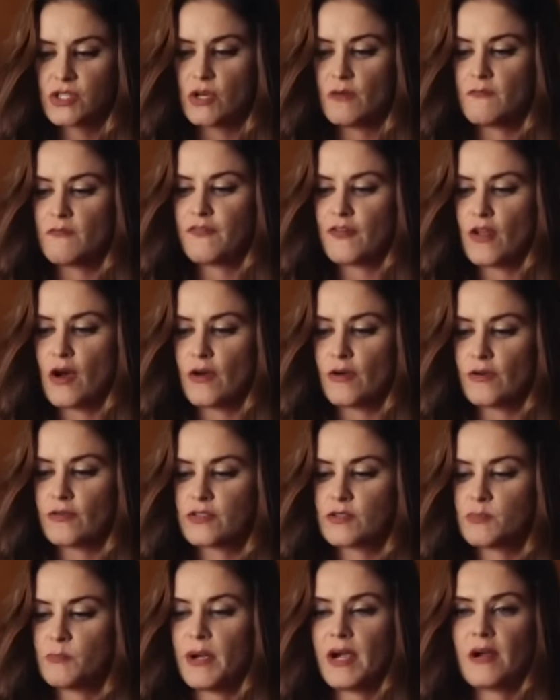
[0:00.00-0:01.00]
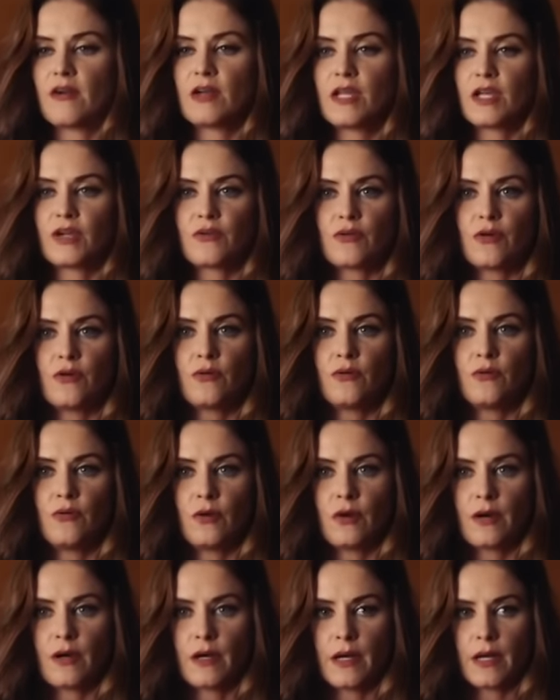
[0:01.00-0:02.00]
some flowers barely
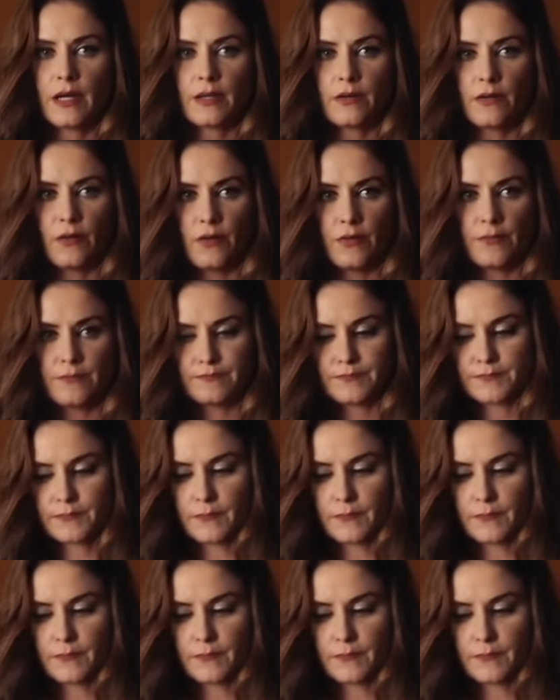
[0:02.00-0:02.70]
grow at all.